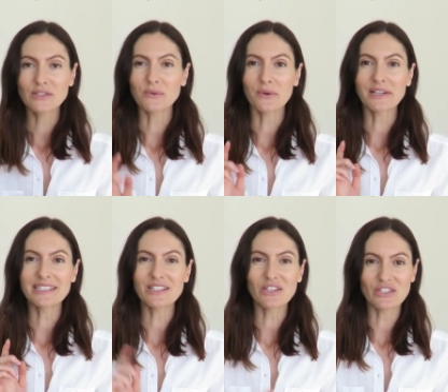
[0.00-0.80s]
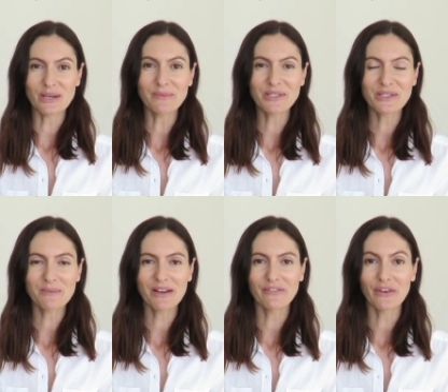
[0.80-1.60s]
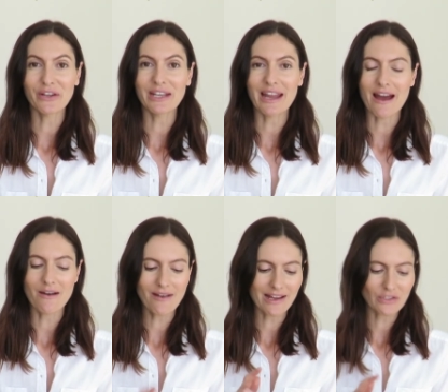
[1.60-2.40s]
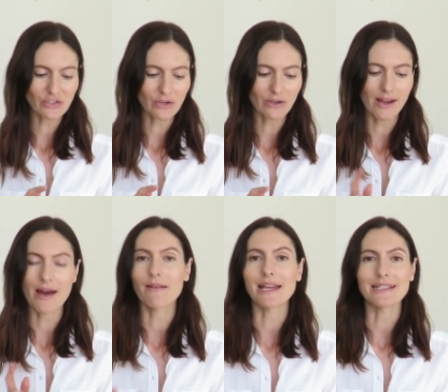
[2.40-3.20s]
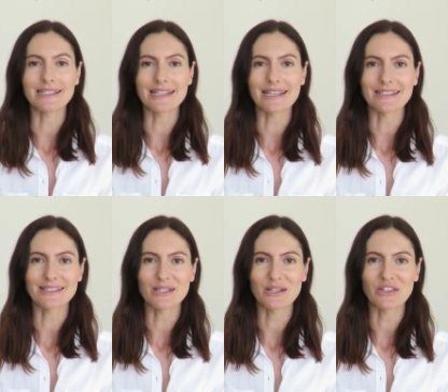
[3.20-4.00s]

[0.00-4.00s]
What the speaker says: So I'm going to jump onto my phone now and show you how easy it is to